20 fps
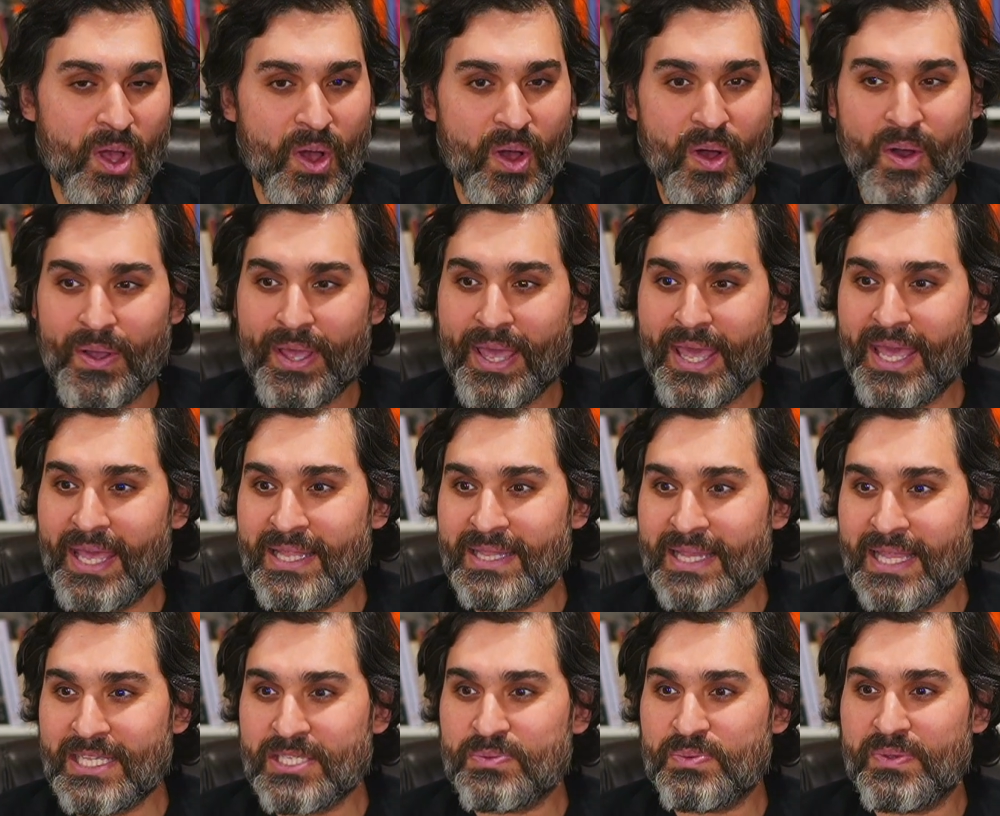Okay,
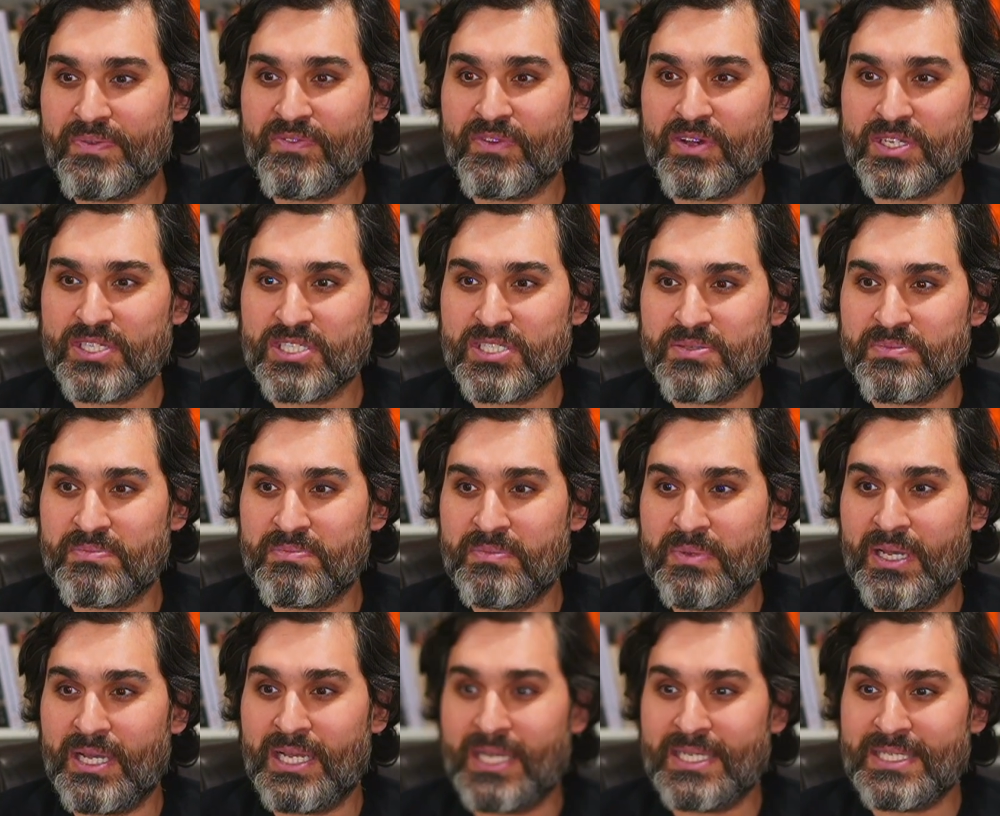next we've got some
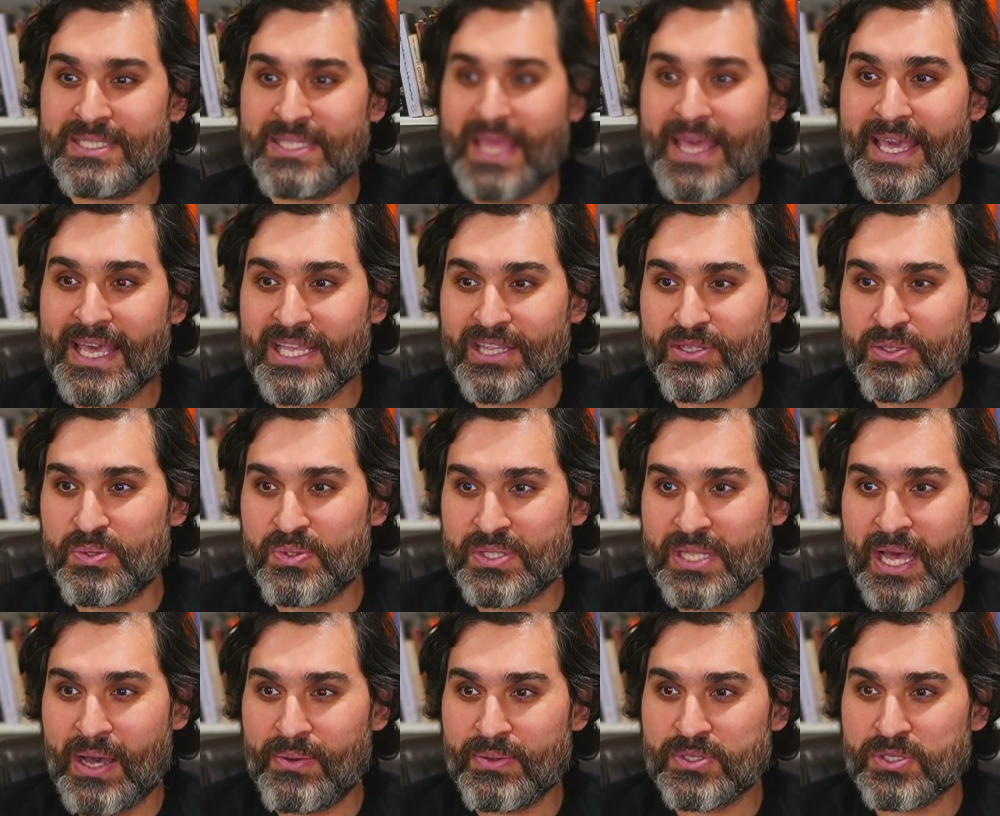staking news
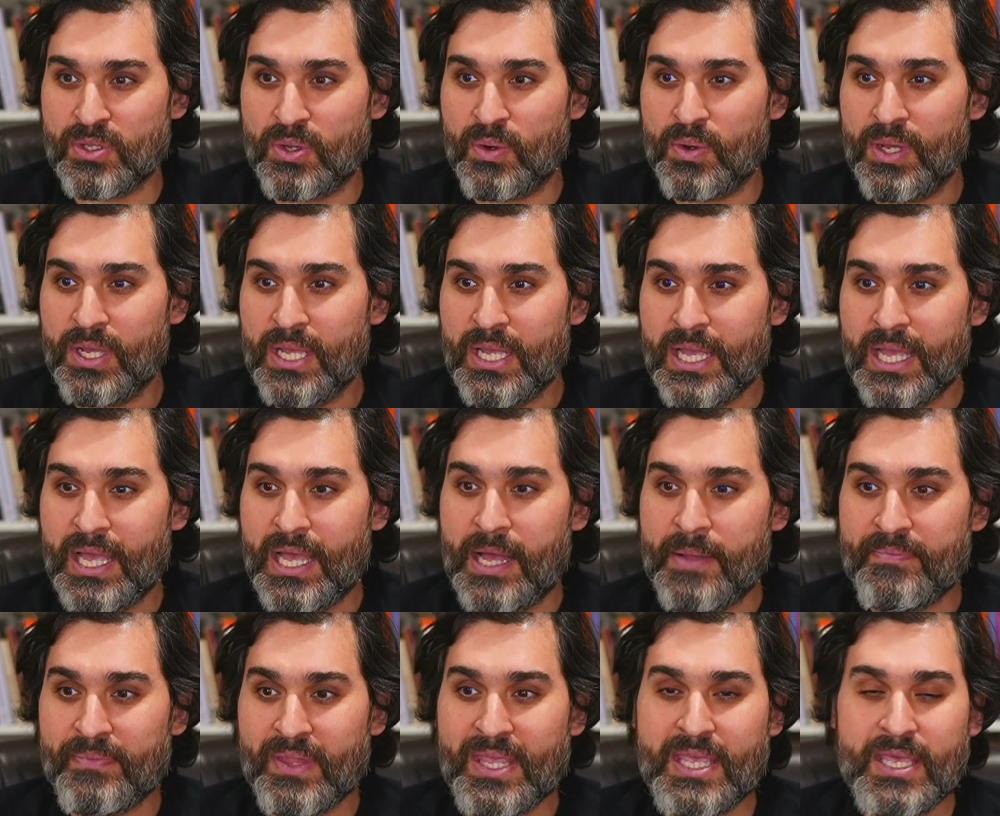now. So
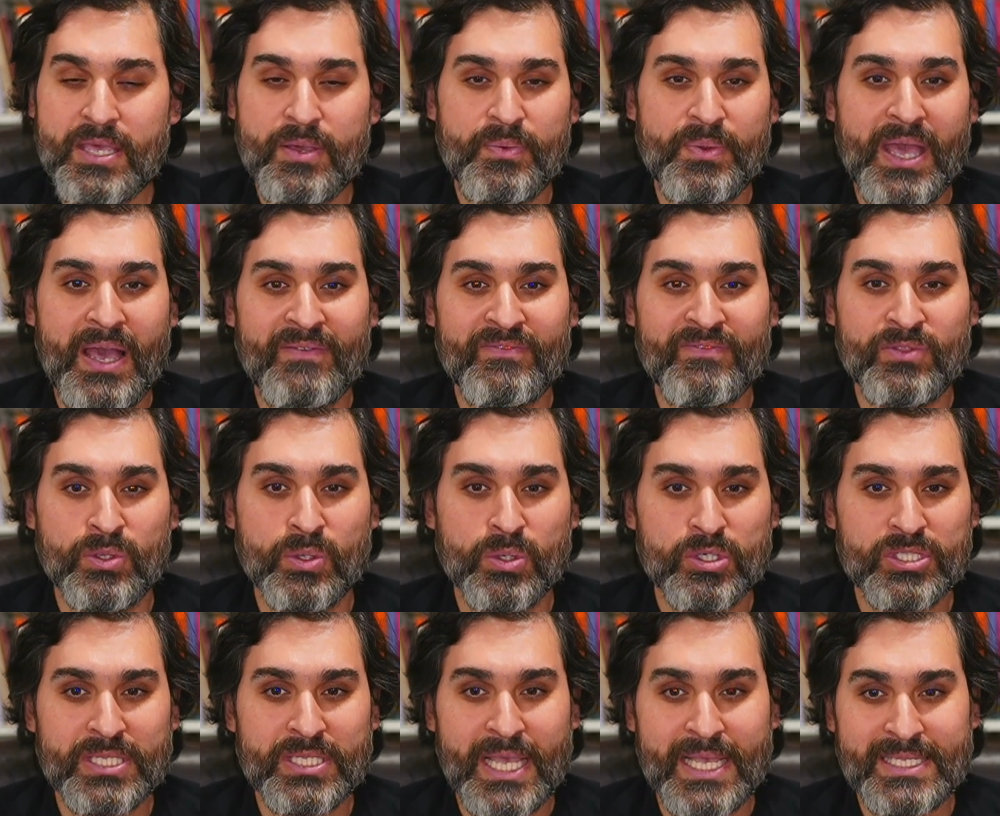here we have
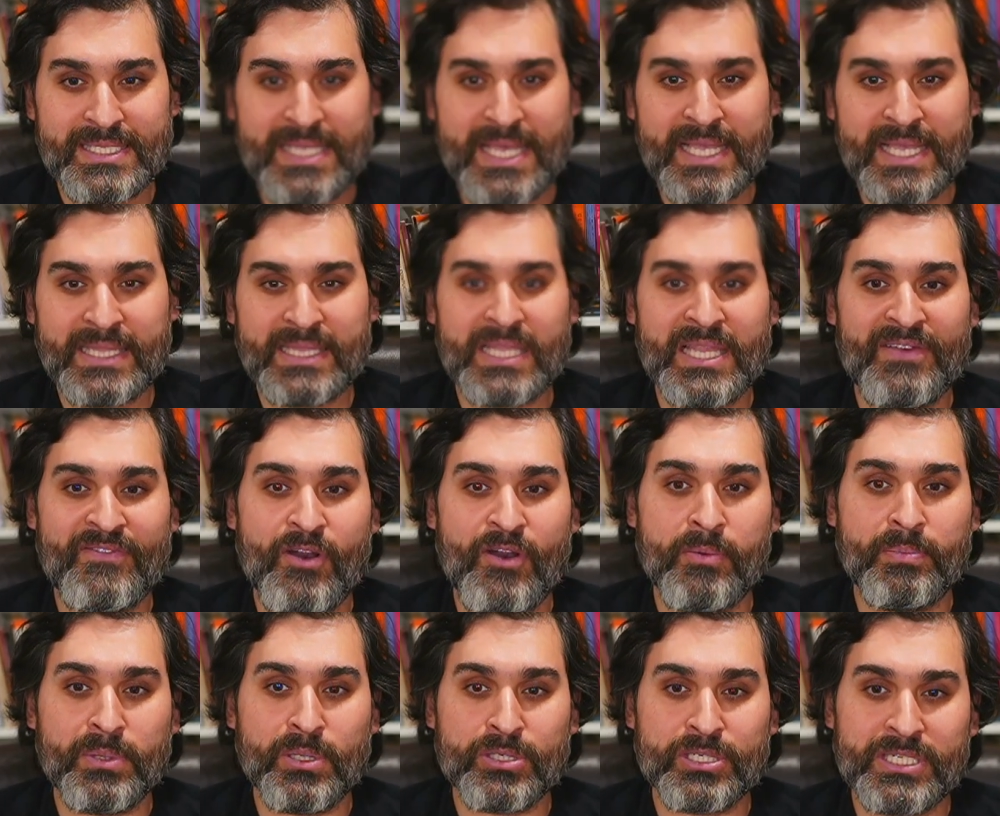NodeSet saying that they've
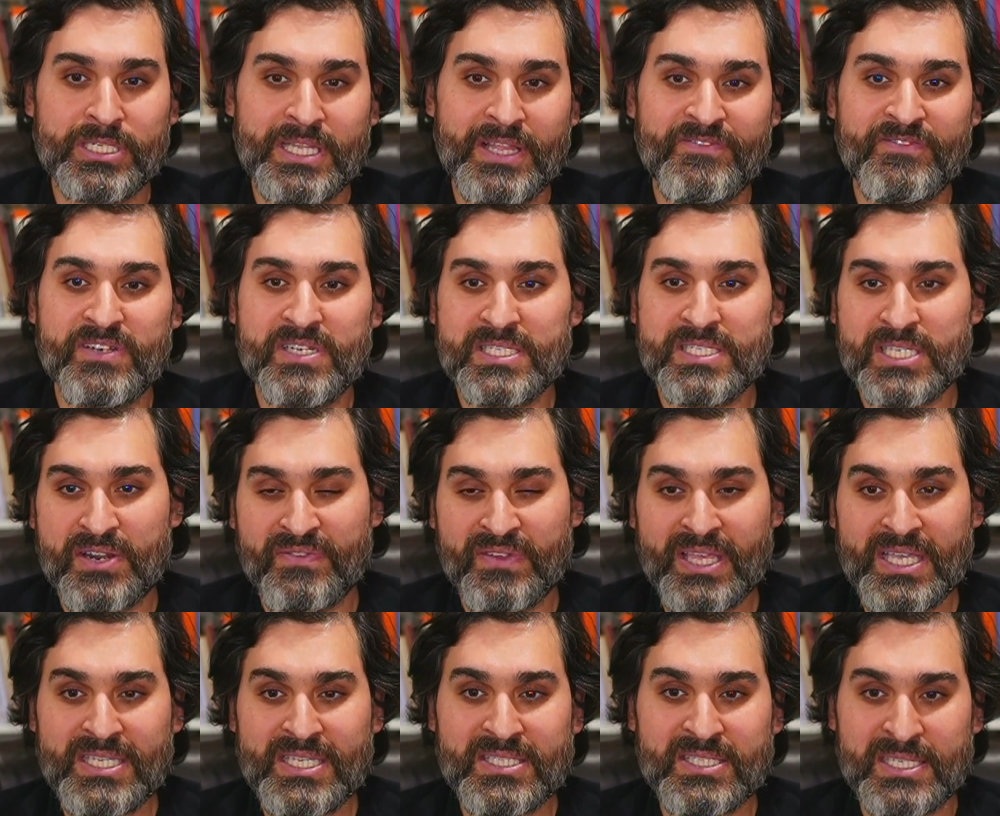uploaded their first set of
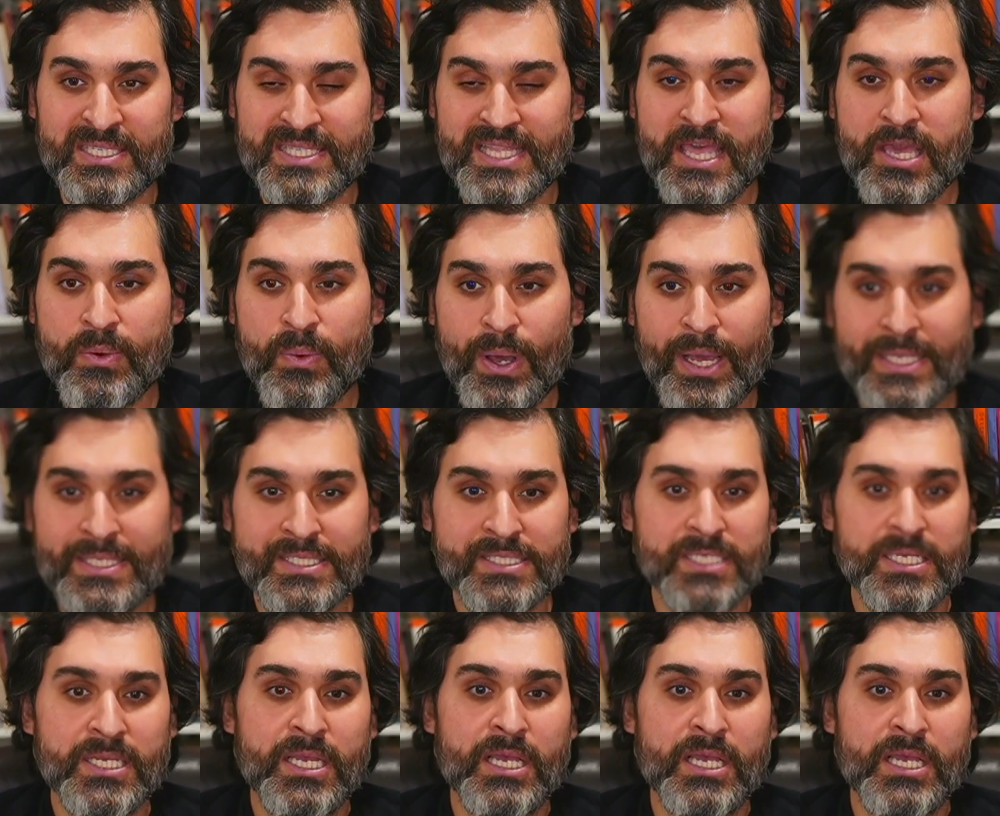keys to StakeWise.